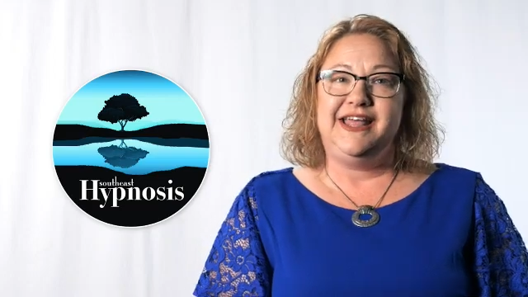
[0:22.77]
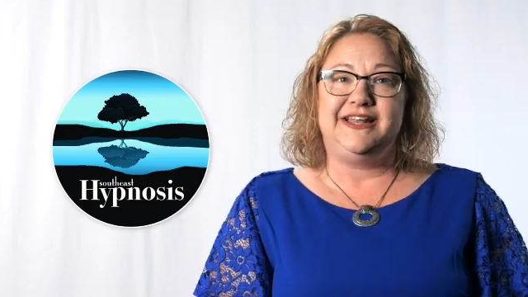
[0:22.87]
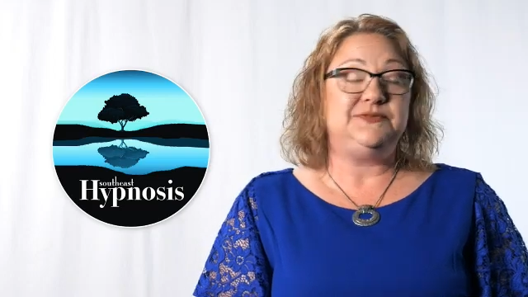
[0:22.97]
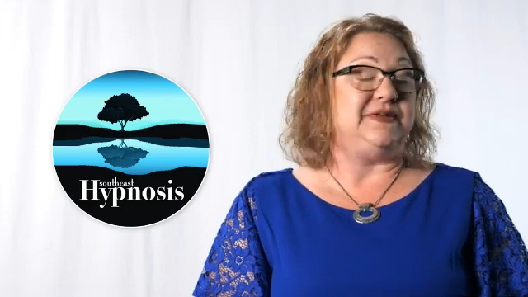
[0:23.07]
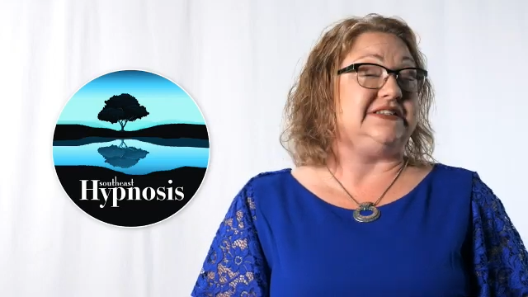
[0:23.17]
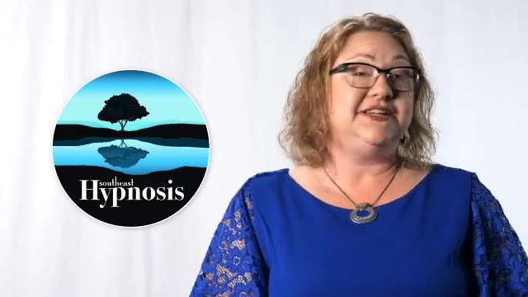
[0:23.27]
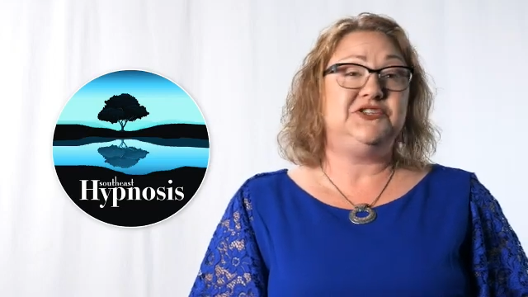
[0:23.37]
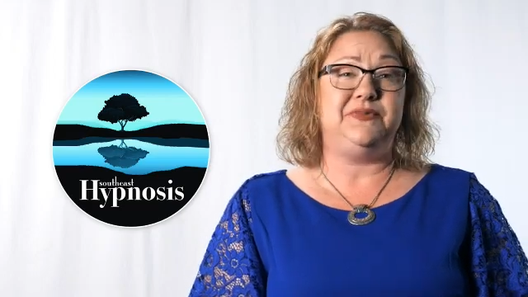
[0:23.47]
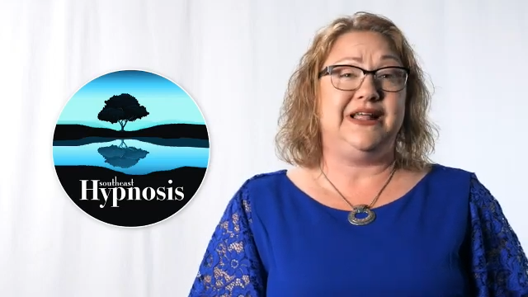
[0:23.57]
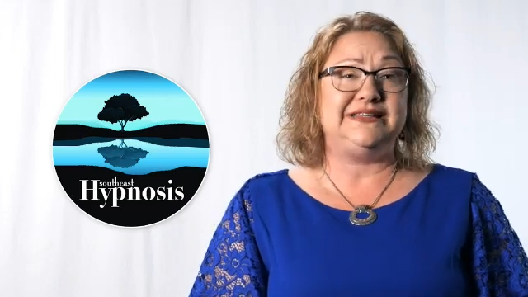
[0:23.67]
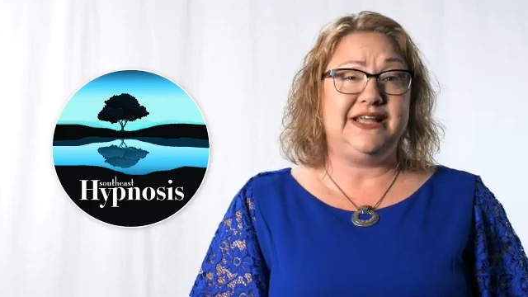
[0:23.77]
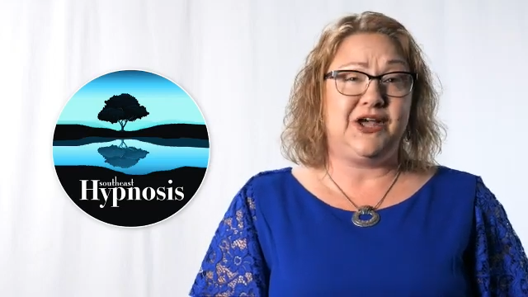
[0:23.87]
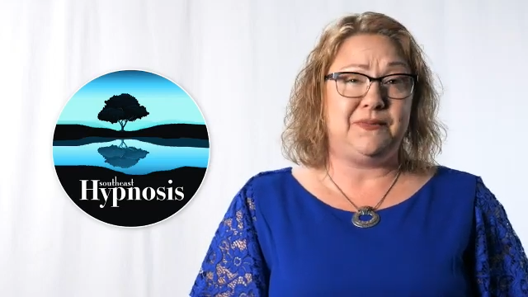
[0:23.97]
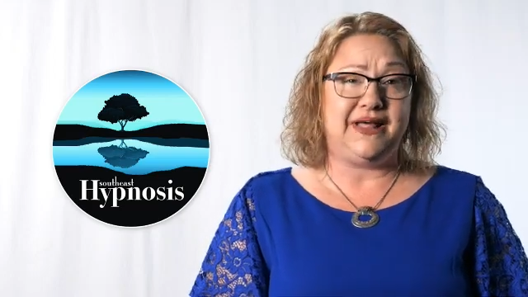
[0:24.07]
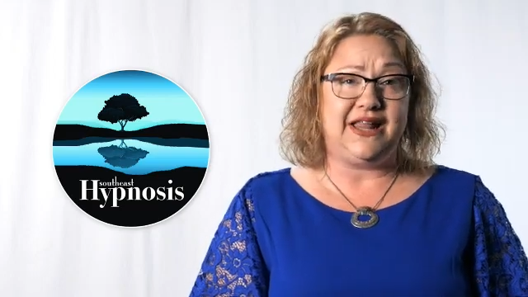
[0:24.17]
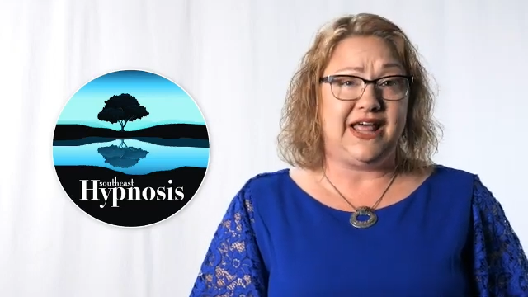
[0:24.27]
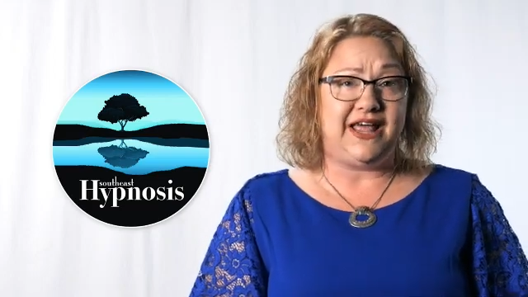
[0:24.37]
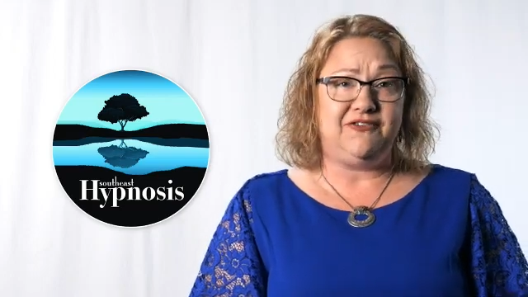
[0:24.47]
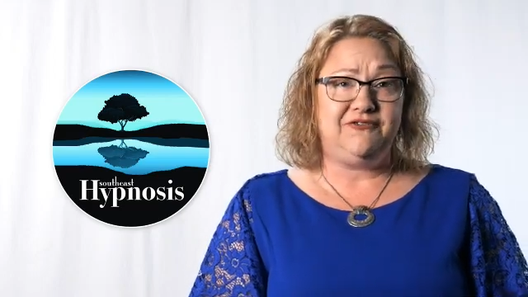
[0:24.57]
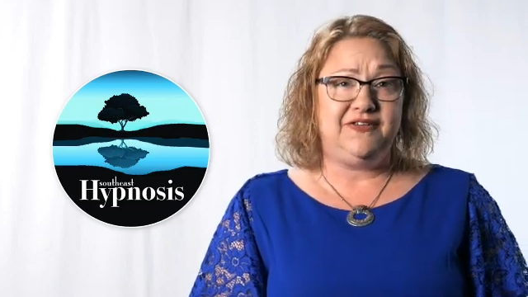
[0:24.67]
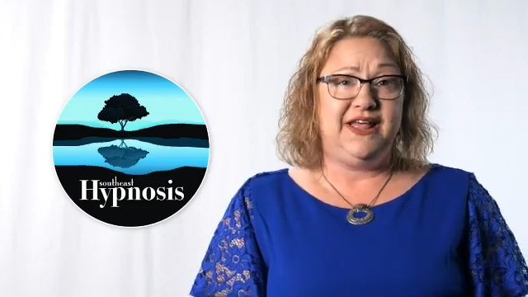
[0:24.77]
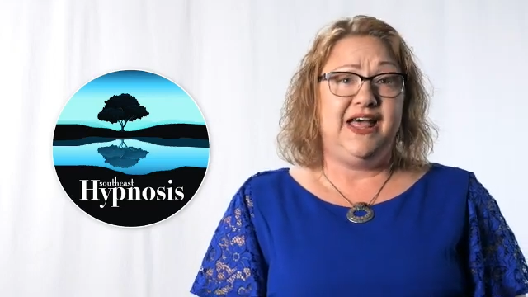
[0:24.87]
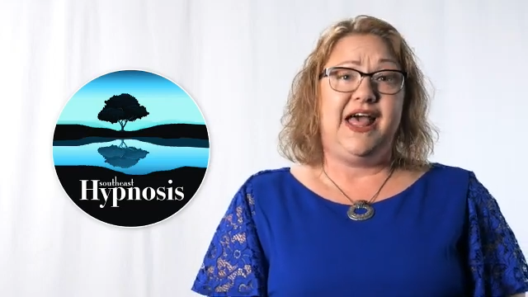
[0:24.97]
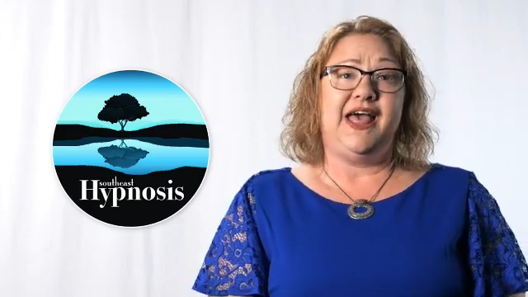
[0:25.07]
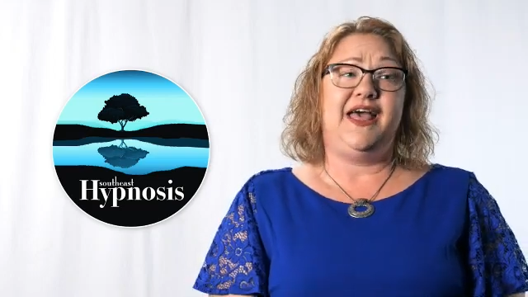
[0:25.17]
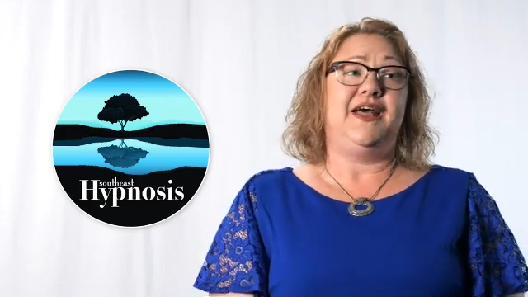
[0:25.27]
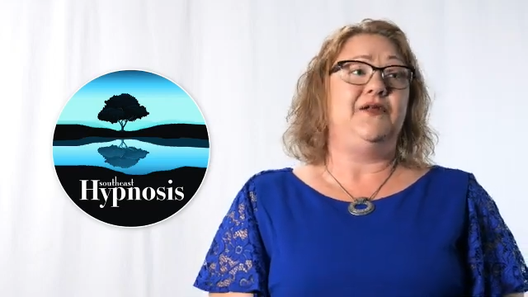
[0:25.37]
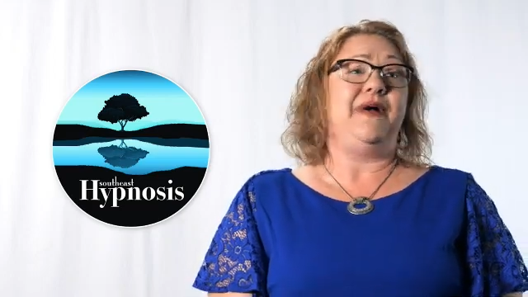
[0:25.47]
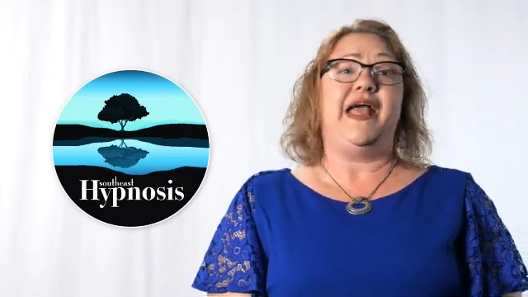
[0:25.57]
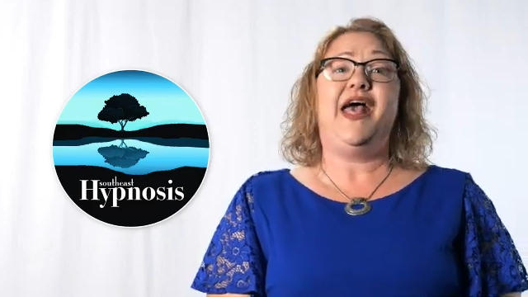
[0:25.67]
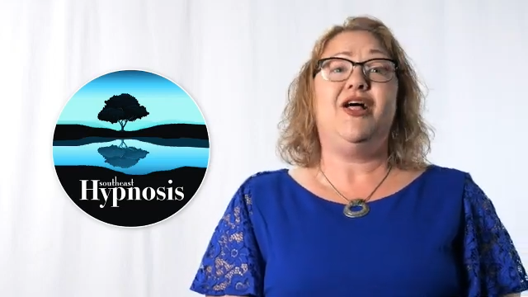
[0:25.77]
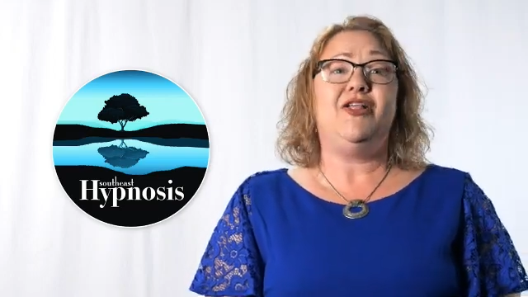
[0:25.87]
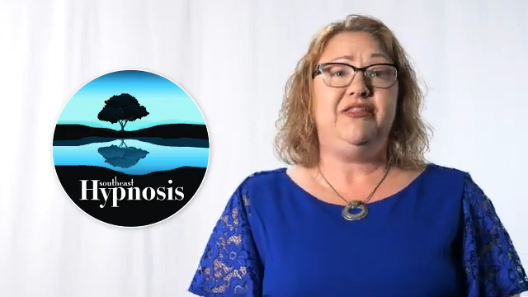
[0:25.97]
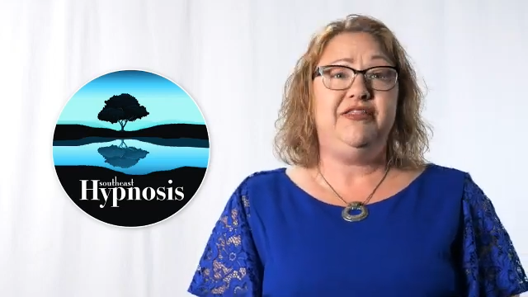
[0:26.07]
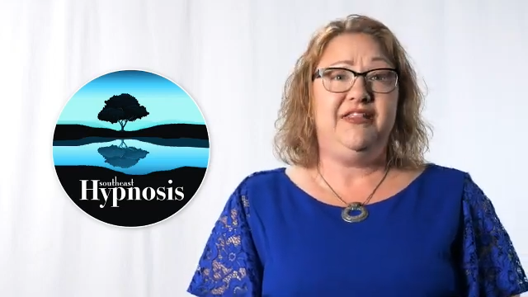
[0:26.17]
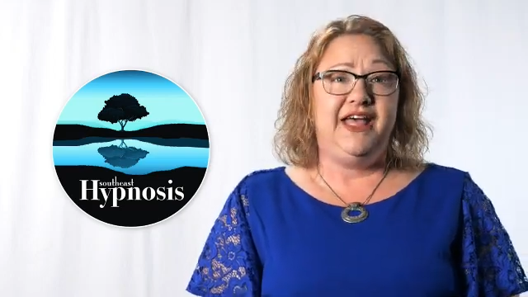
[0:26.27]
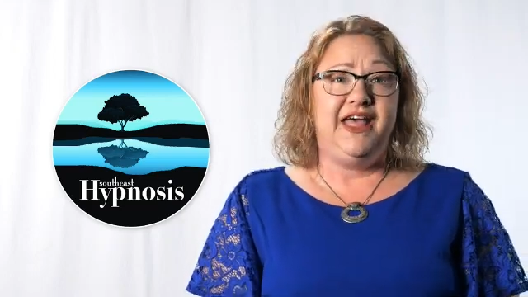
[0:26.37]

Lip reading: It has been such a blessing on my life and my health